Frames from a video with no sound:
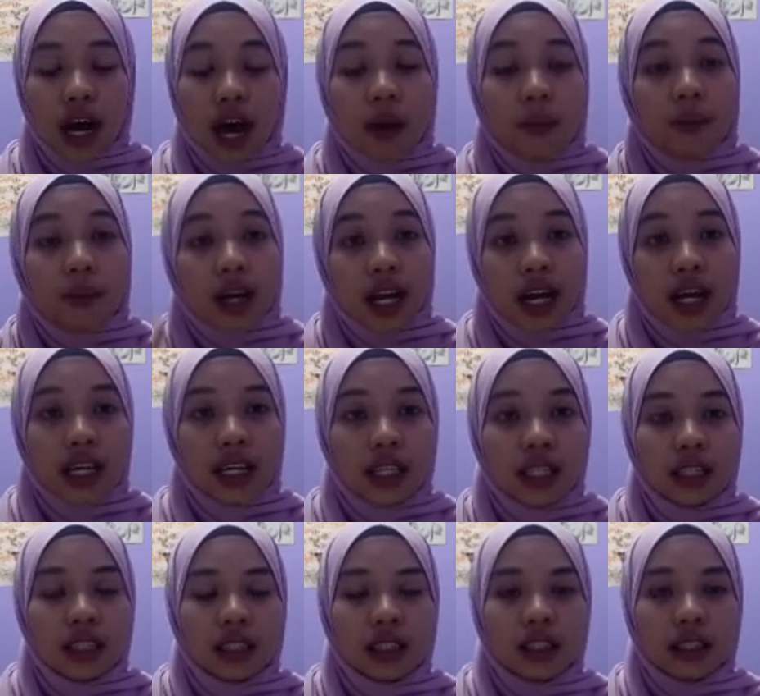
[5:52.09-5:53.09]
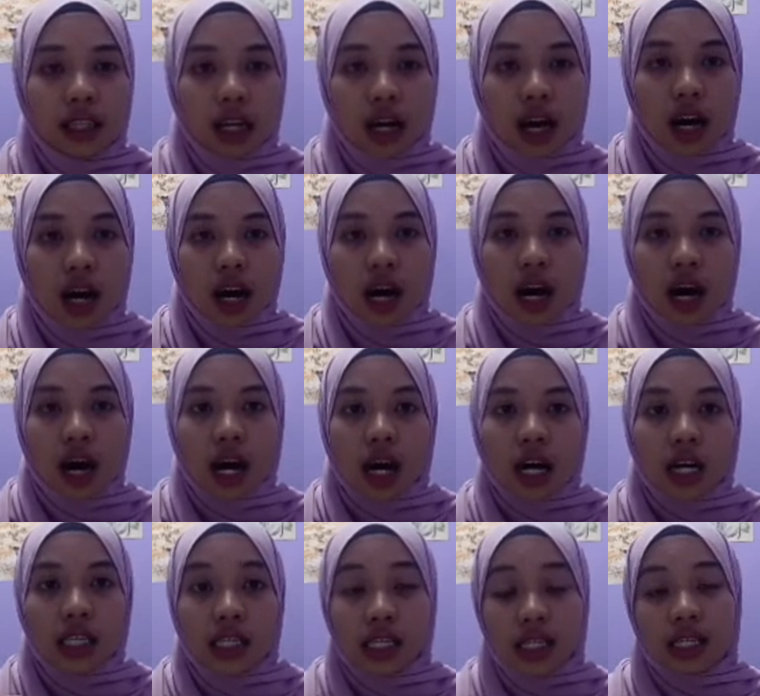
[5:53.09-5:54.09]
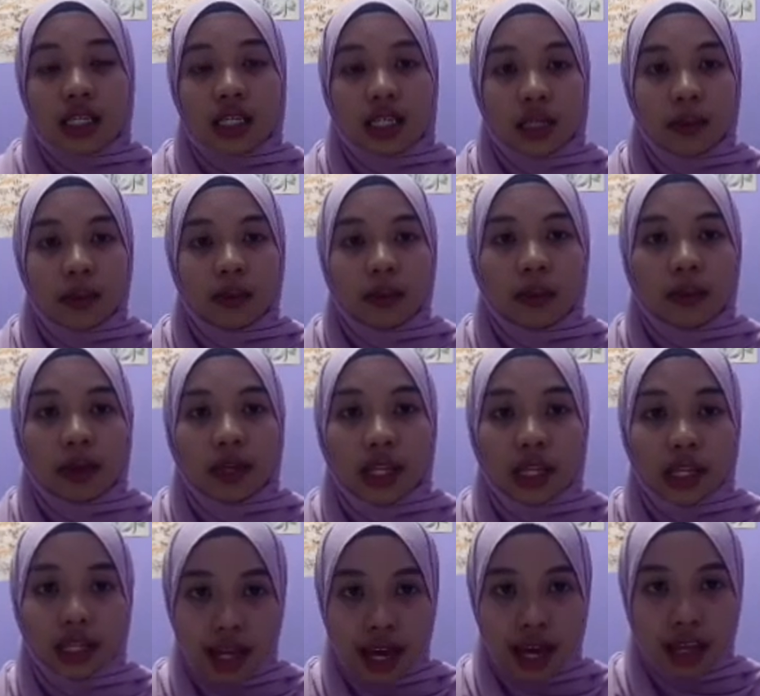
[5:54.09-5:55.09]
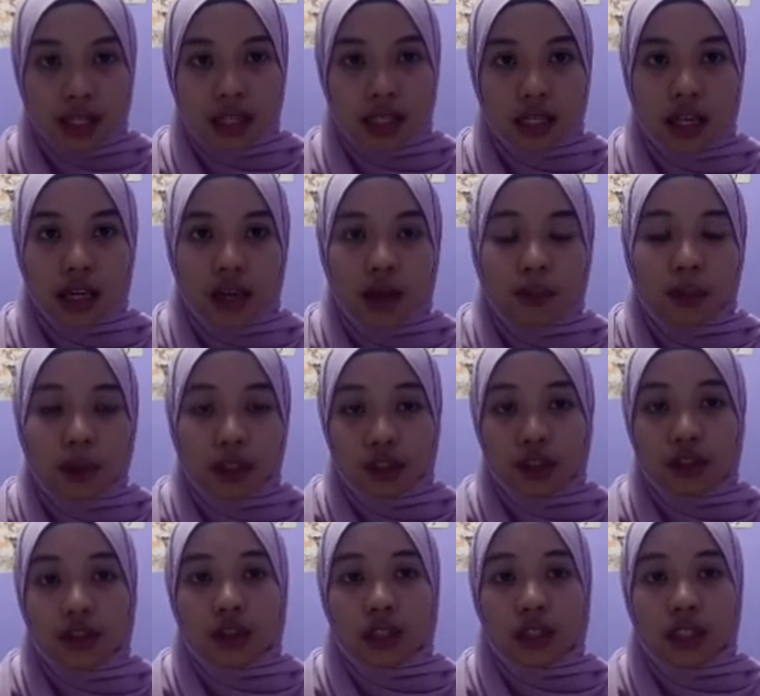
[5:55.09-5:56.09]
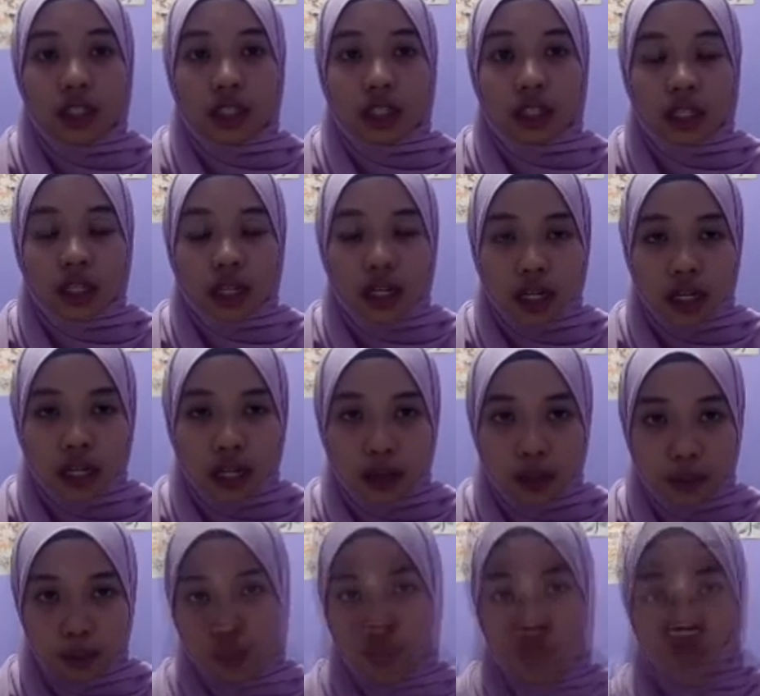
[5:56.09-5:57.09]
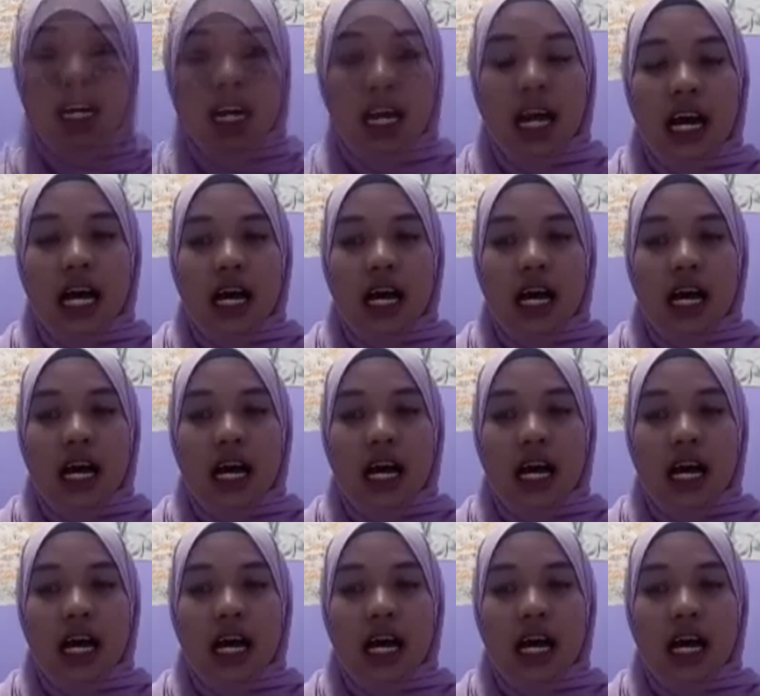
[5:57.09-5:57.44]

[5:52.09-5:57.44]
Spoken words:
apply their system in that particular case.